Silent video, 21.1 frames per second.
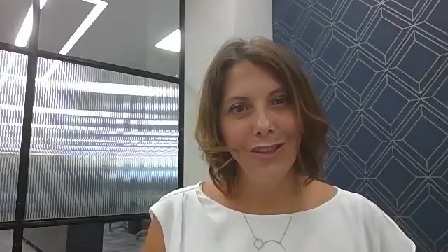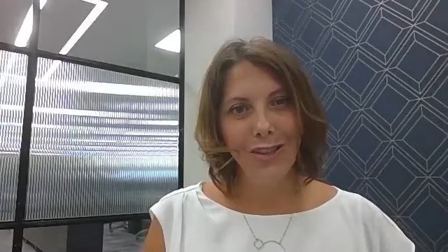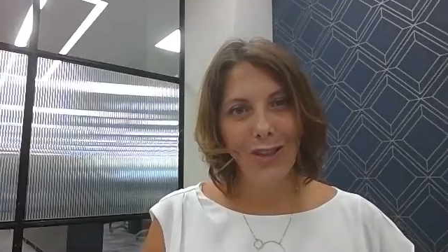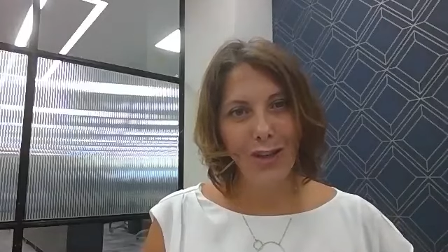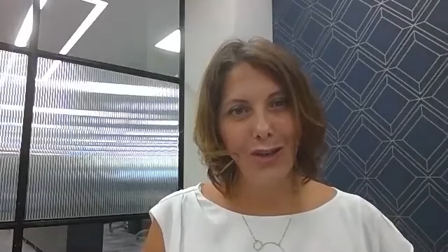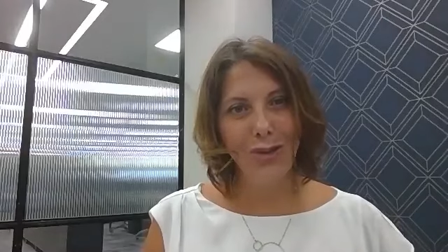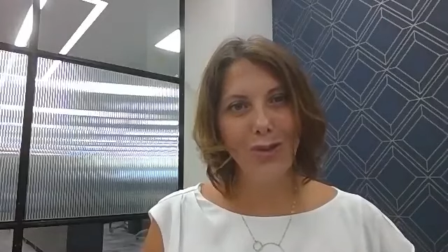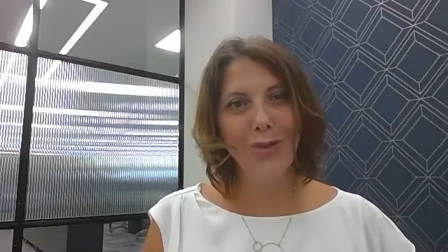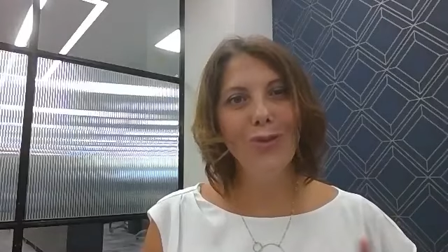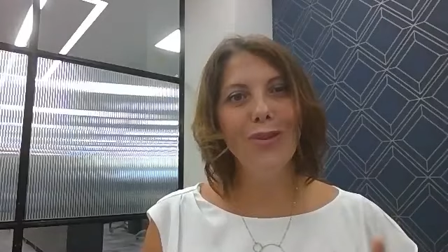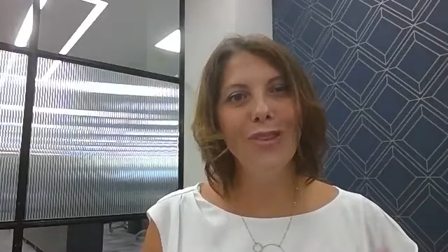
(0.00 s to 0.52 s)

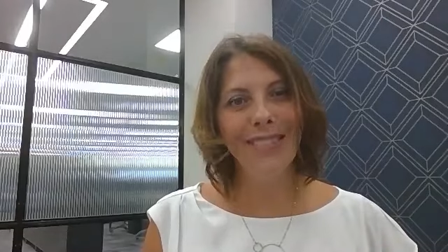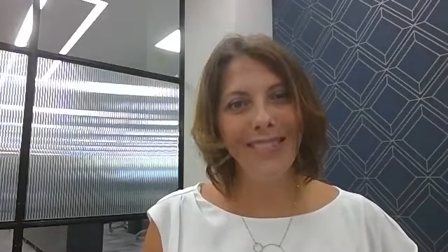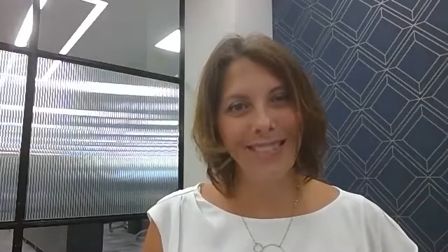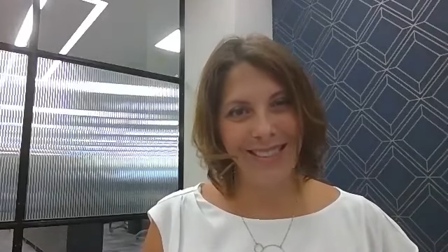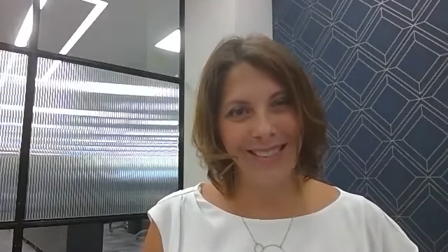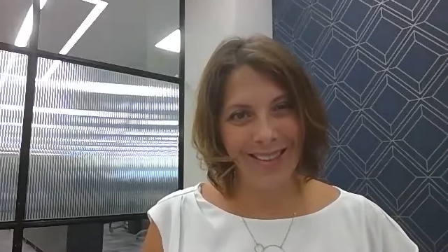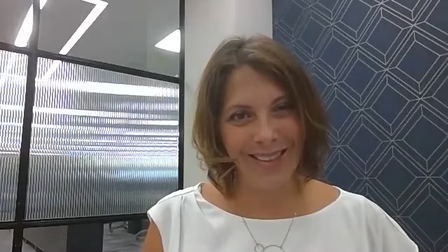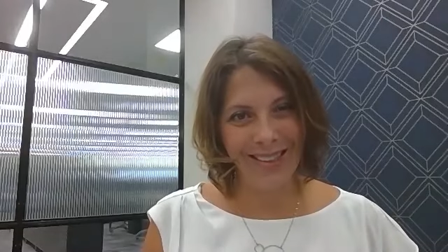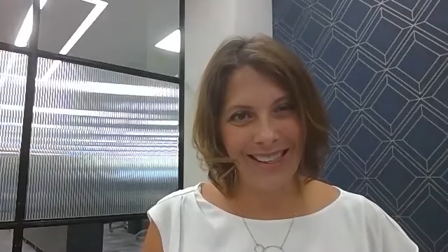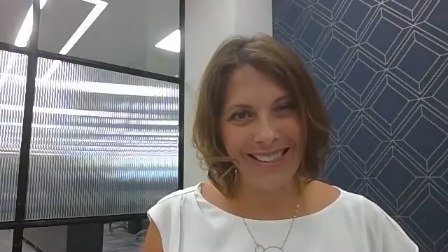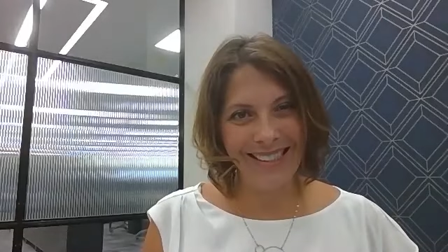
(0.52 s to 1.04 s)
to the
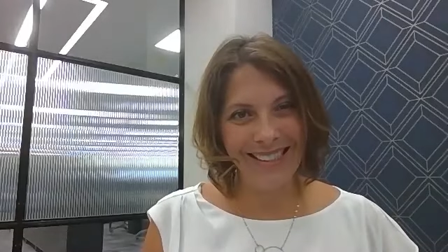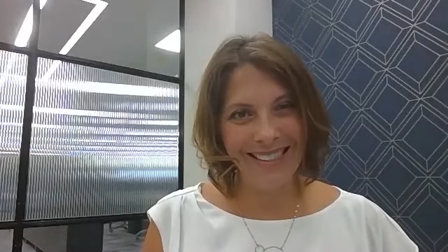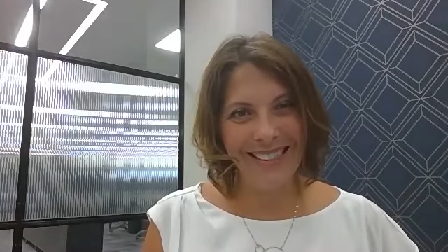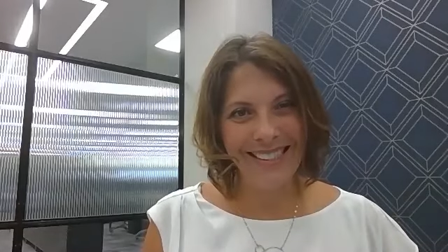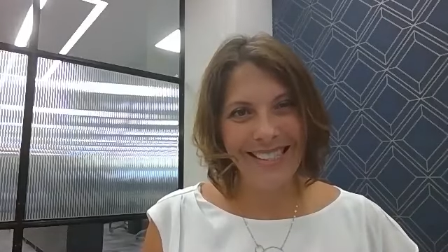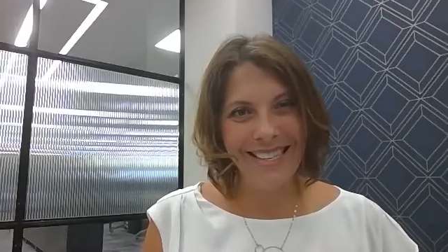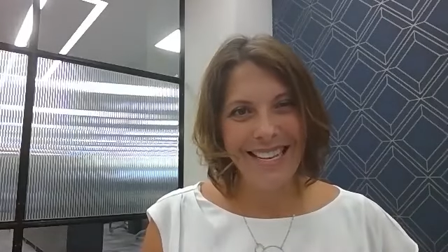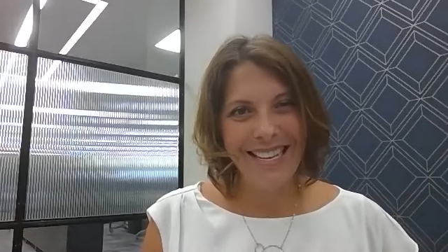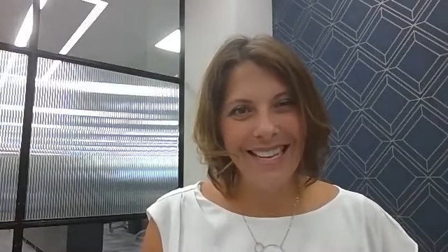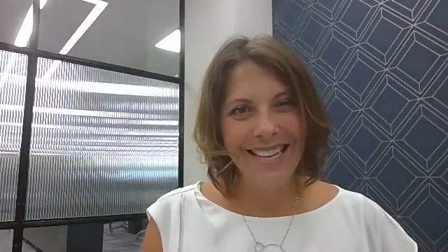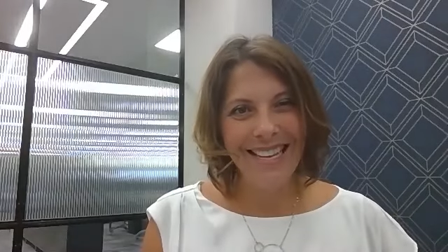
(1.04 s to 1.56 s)
site
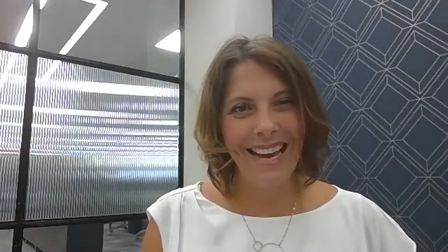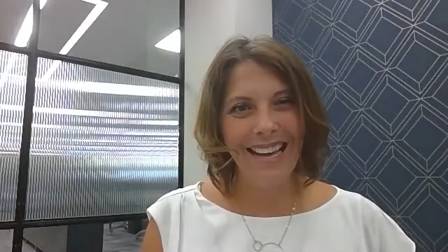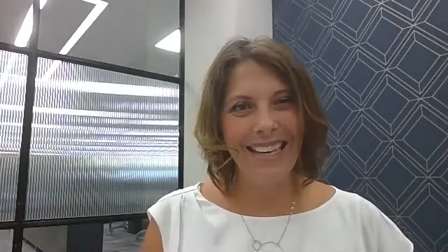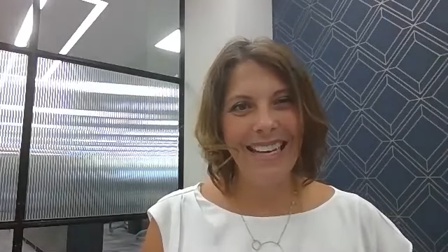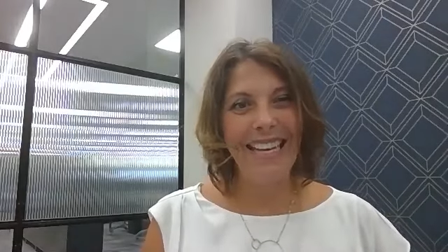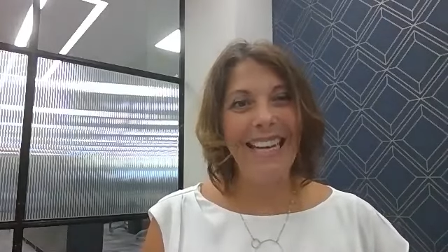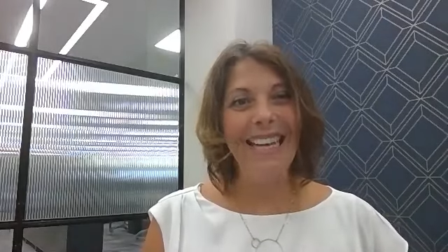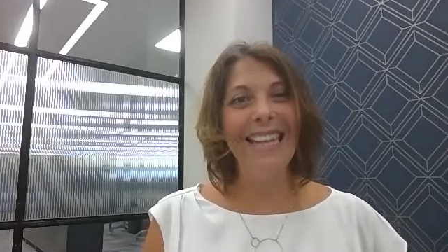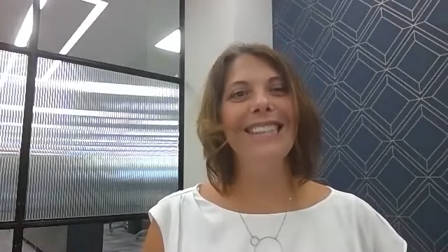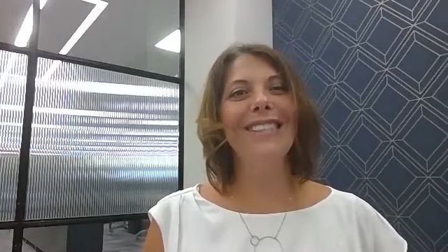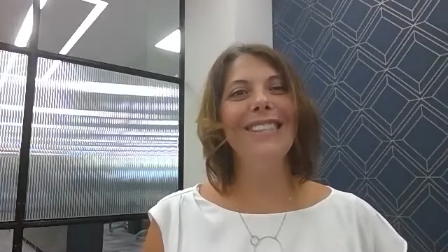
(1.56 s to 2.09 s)
and
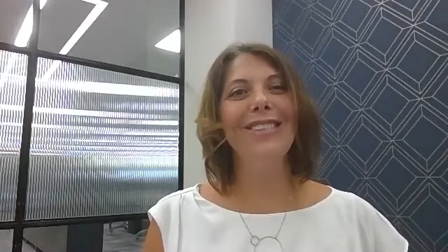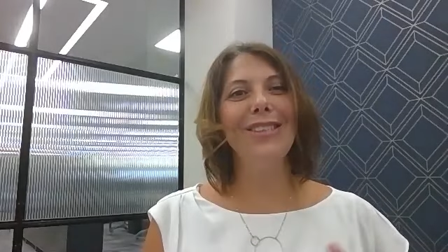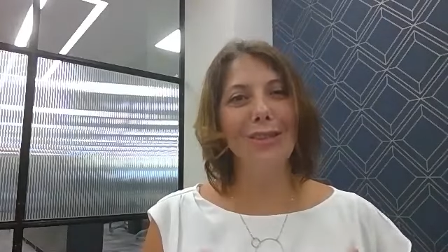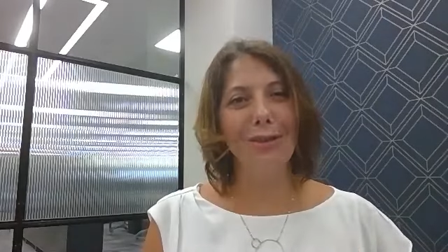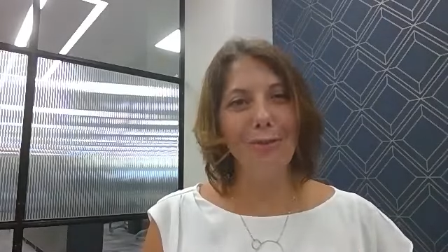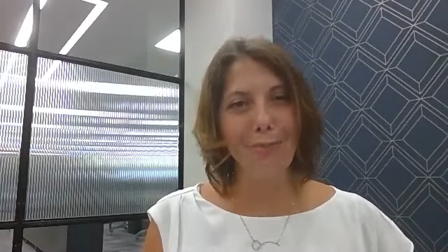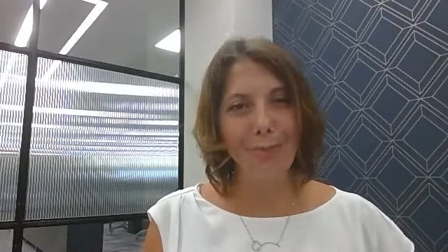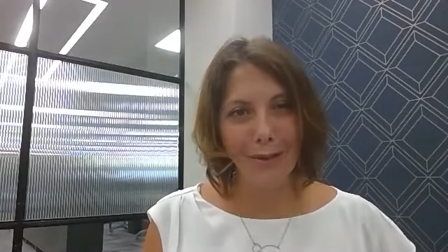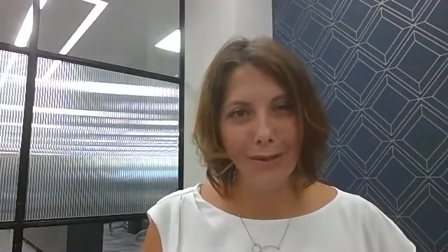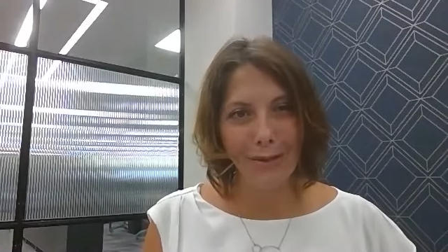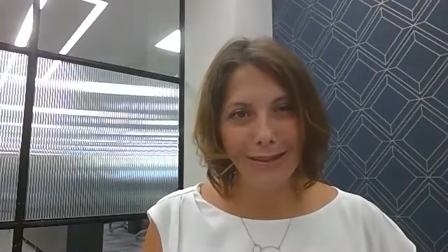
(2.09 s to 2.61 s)
into the
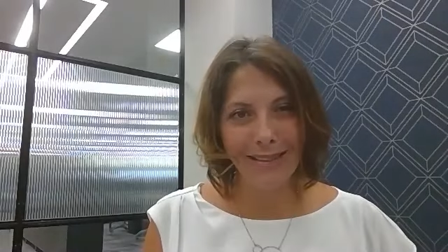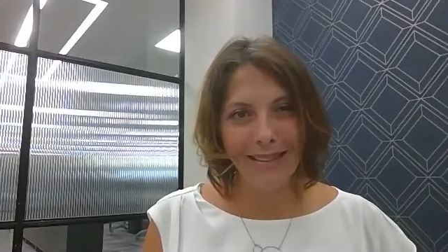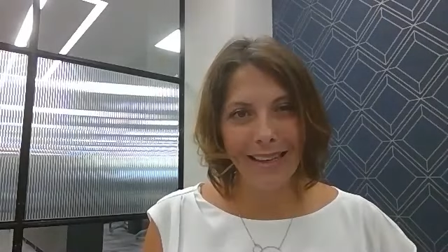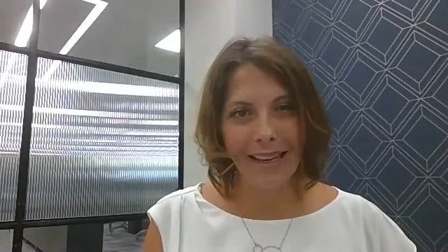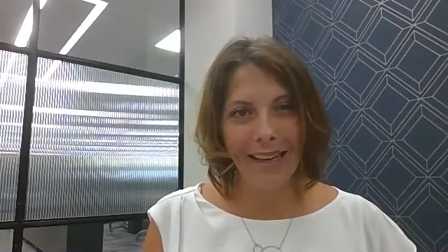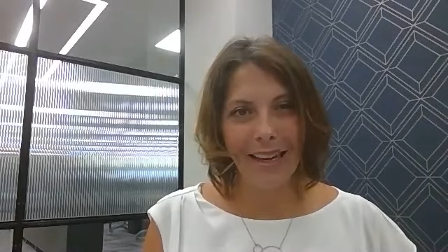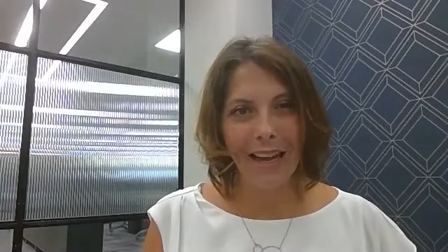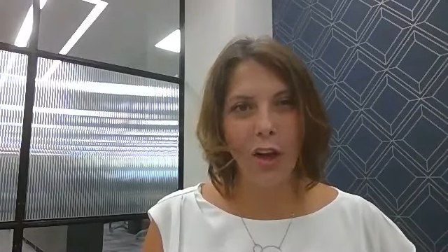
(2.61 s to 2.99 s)
building